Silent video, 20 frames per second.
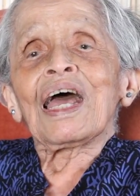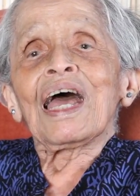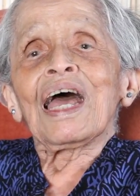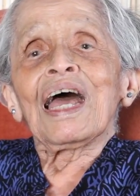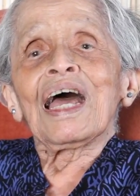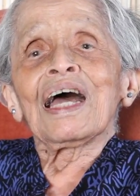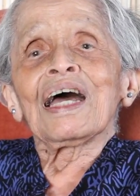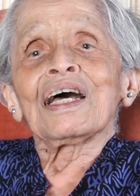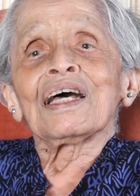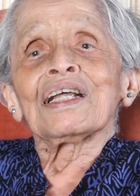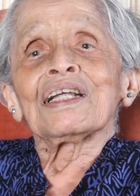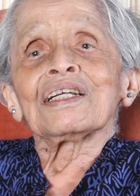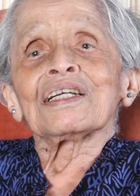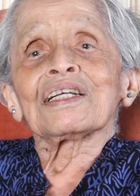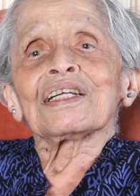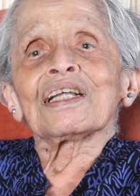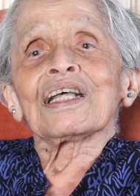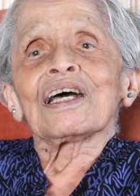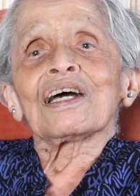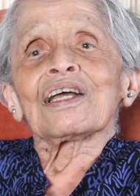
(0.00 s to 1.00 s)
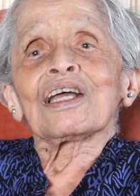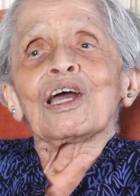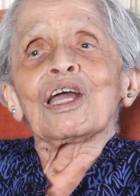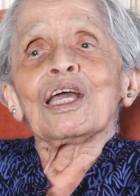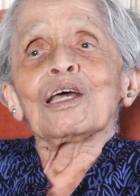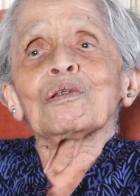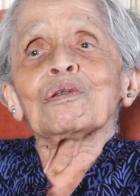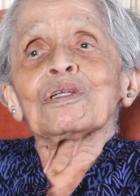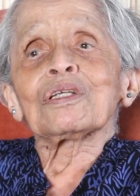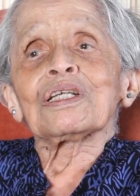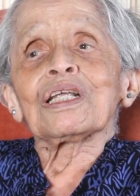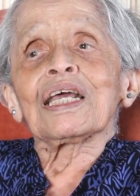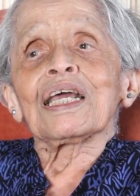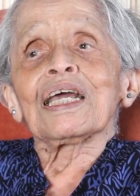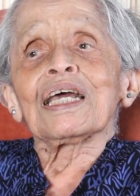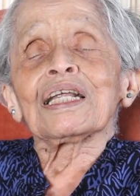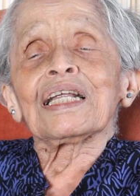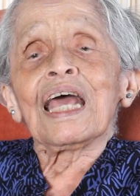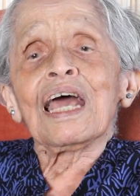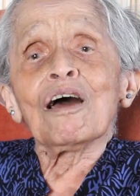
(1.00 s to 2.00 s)
And
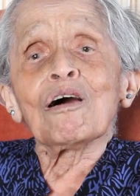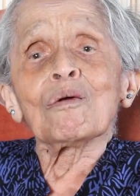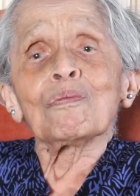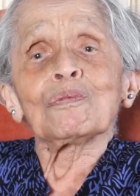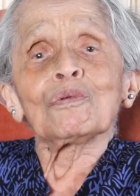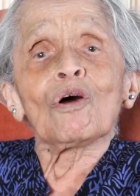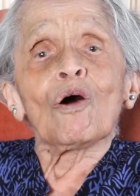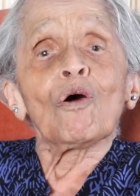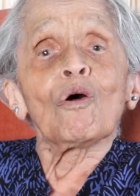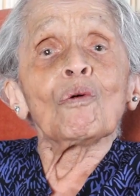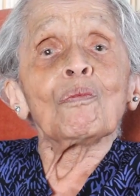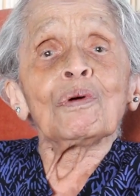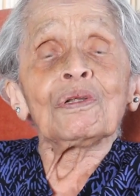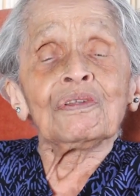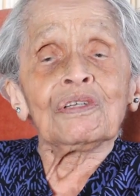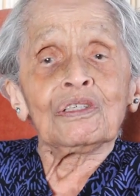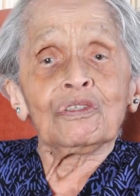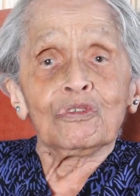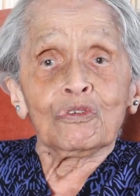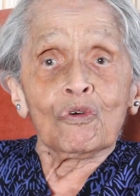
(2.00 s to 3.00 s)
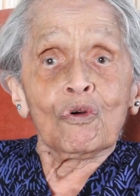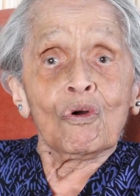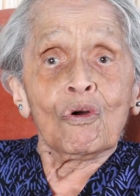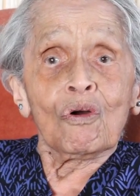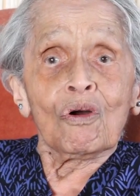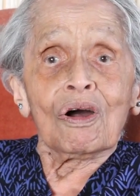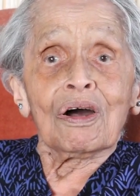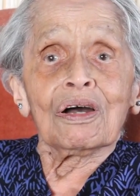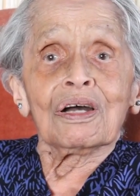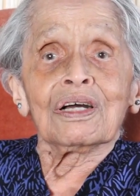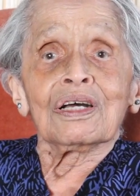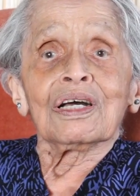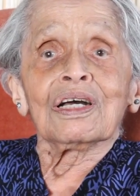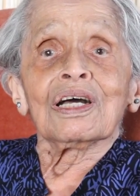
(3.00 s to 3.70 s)
it helped to open the door